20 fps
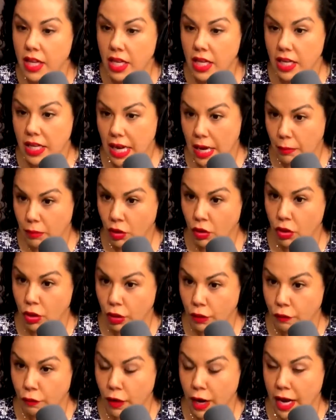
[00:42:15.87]
named the
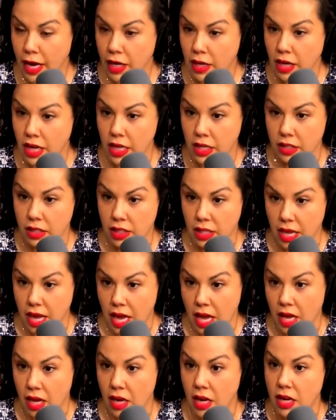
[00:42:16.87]
girlfriend, and
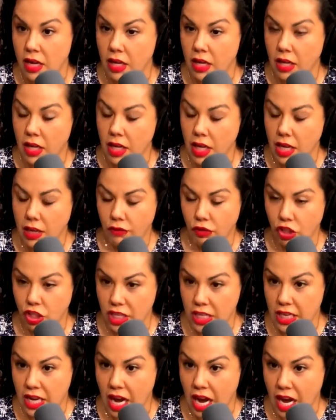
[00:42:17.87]
said, if
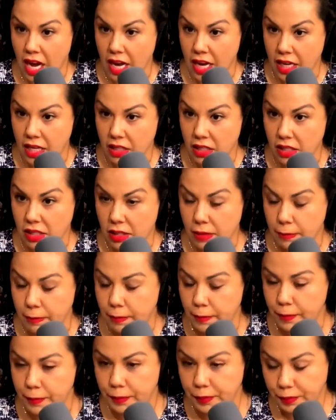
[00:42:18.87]
she dies,
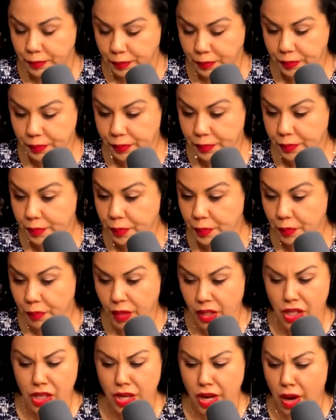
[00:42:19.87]

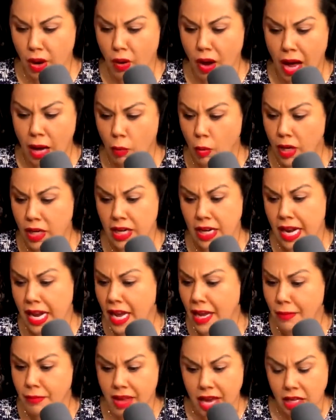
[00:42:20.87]
I want to
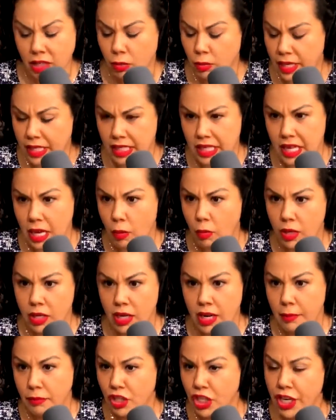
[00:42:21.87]
name XYZ. I want to
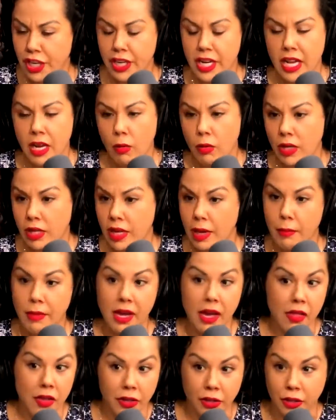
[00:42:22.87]
name Charity. I want to name my
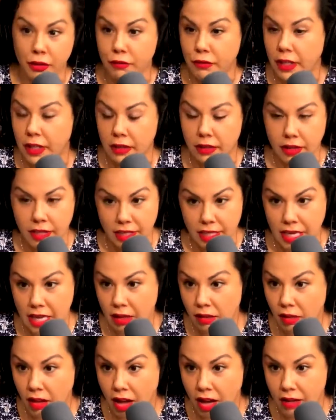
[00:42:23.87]
other girlfriend because he had
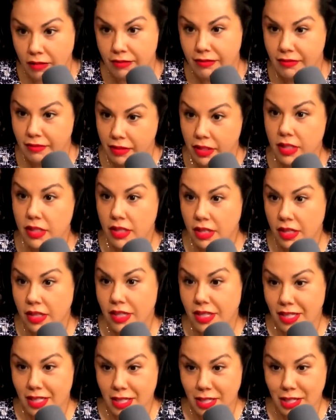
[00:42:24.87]
a lot.
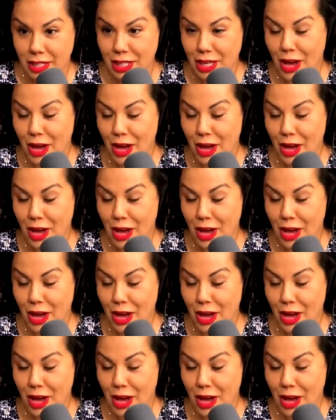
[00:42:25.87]
So,